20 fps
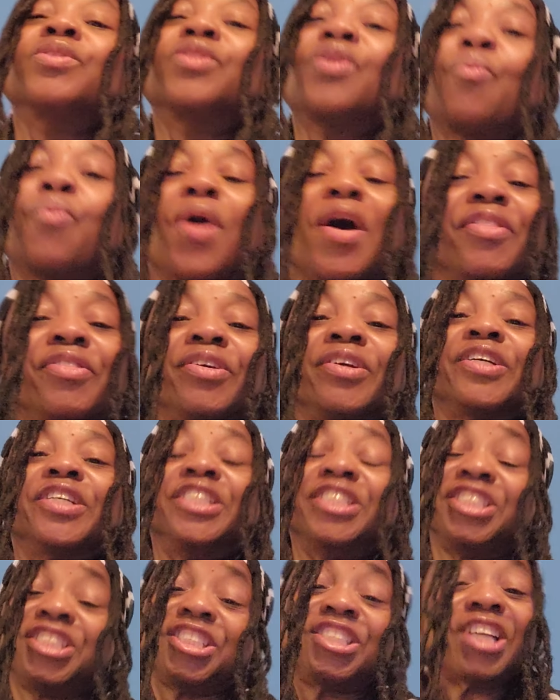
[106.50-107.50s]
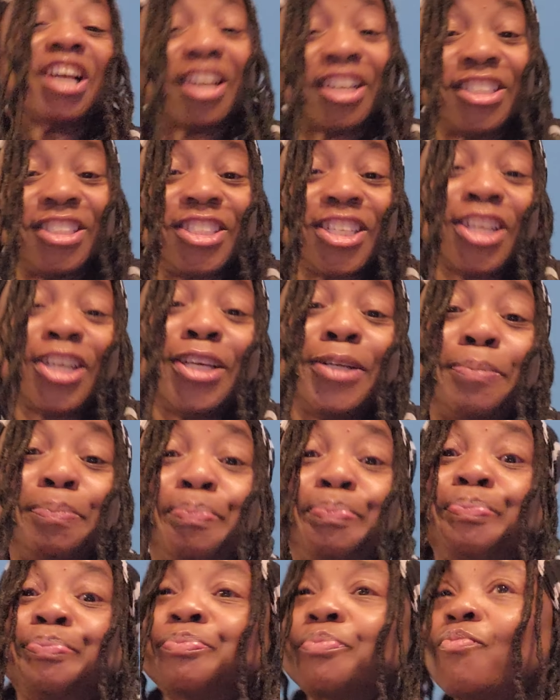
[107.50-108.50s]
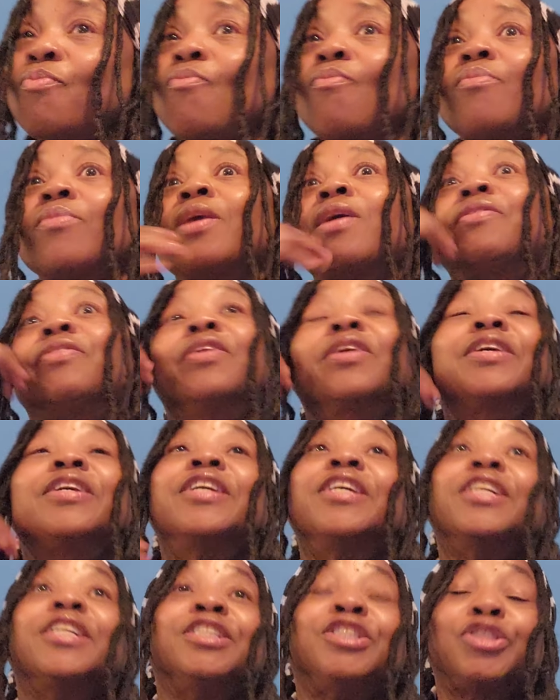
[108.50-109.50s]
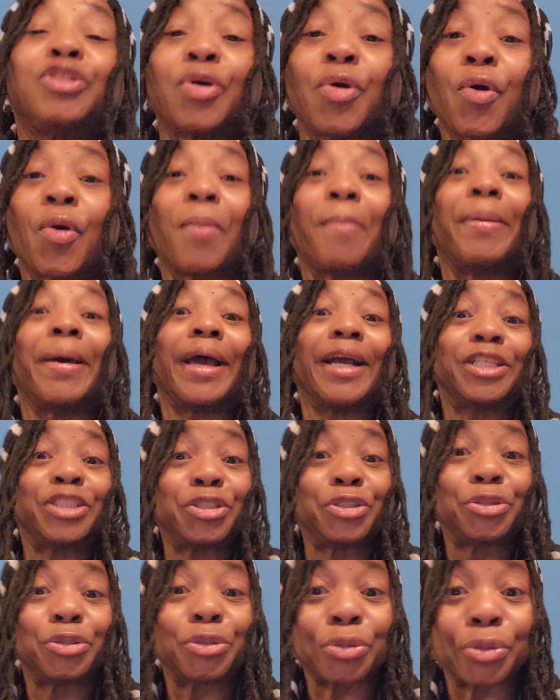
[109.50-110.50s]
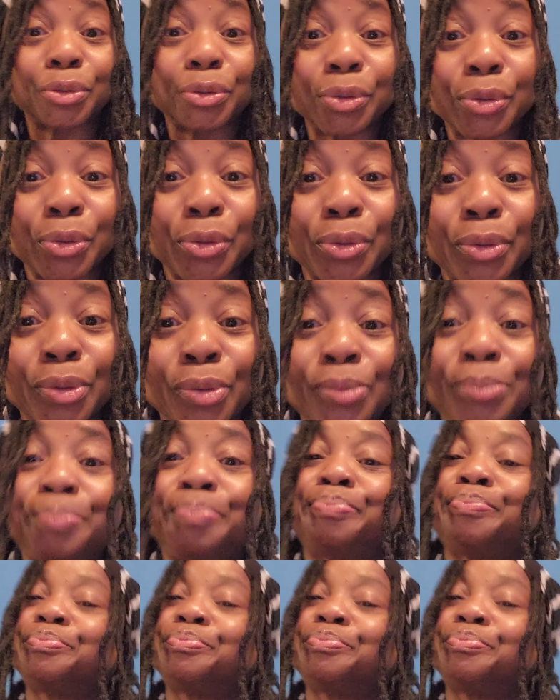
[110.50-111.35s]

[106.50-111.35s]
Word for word: The weather is changing. The kids are back to school.